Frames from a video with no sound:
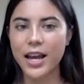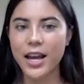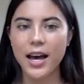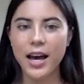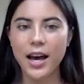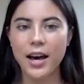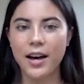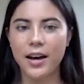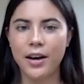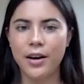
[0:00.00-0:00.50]

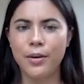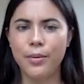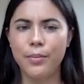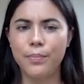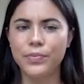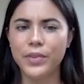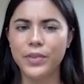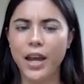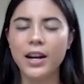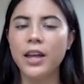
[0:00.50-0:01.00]
And
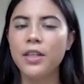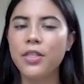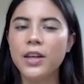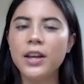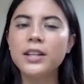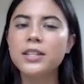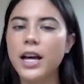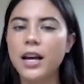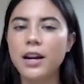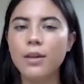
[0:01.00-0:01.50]
I think
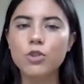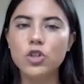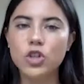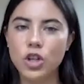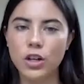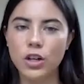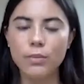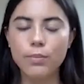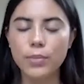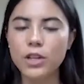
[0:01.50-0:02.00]
denim
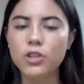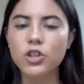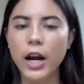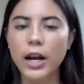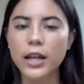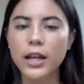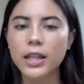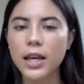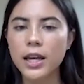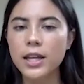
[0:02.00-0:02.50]
should be
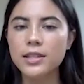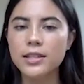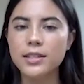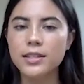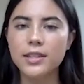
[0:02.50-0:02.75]
trendless